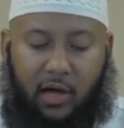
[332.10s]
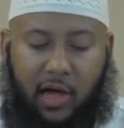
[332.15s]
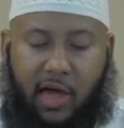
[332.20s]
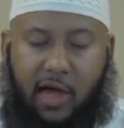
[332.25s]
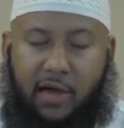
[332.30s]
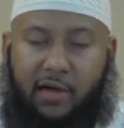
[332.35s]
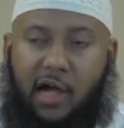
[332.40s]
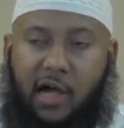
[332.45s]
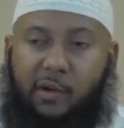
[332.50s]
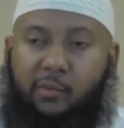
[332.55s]

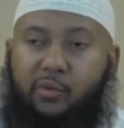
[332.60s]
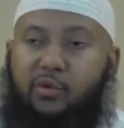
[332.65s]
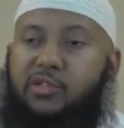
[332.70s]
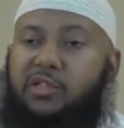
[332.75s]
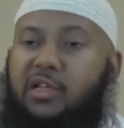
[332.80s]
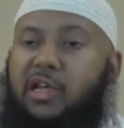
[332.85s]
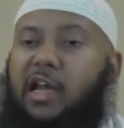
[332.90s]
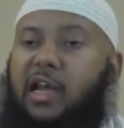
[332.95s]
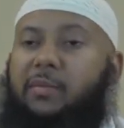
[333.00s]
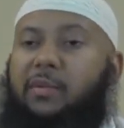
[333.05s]
And Abu
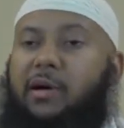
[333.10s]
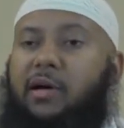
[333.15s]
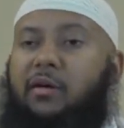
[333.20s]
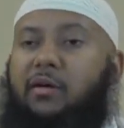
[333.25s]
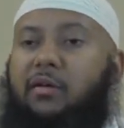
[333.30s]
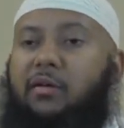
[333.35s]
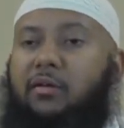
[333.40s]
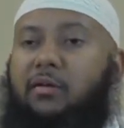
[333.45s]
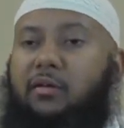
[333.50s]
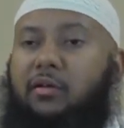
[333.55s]

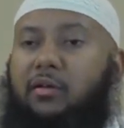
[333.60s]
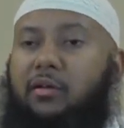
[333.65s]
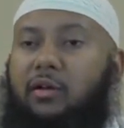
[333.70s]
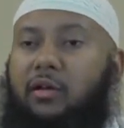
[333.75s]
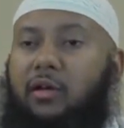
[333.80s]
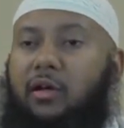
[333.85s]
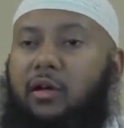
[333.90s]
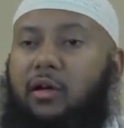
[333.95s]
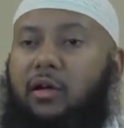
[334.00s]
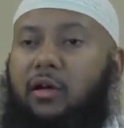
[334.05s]
Salama,
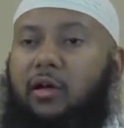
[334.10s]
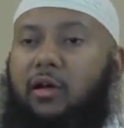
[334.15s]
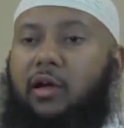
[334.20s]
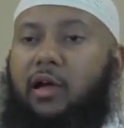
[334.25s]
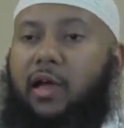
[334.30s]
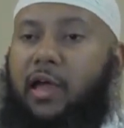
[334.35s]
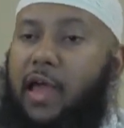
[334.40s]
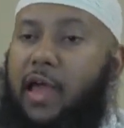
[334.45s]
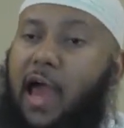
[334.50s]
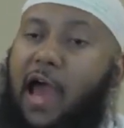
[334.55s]

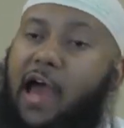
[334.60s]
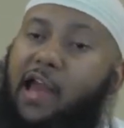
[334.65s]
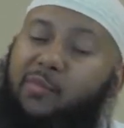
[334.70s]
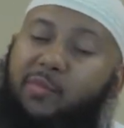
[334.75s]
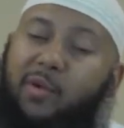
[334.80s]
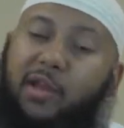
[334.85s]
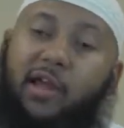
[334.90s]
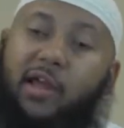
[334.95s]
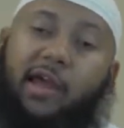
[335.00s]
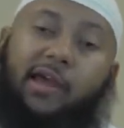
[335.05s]
he
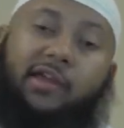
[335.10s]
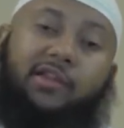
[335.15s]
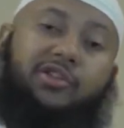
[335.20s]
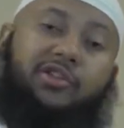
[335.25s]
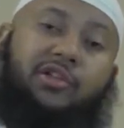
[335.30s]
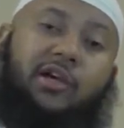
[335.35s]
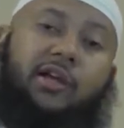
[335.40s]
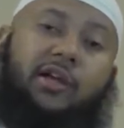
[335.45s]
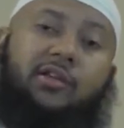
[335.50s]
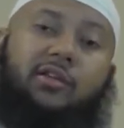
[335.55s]
had been
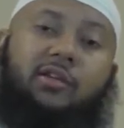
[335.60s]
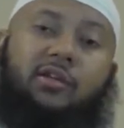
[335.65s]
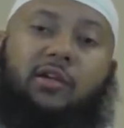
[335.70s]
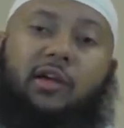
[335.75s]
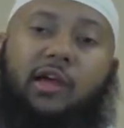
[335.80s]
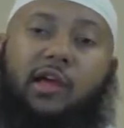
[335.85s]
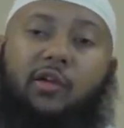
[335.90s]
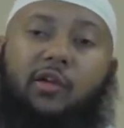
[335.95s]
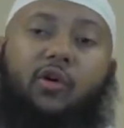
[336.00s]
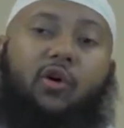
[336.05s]
injured
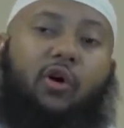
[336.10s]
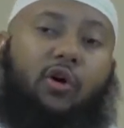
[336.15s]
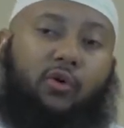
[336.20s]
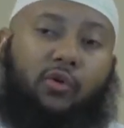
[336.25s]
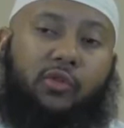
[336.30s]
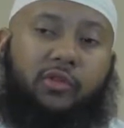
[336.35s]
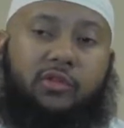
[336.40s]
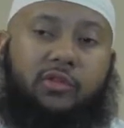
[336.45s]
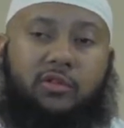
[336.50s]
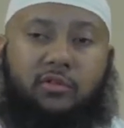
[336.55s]
in
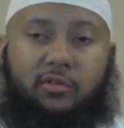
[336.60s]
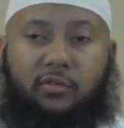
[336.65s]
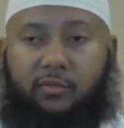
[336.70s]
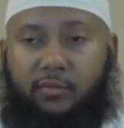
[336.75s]
Uhud.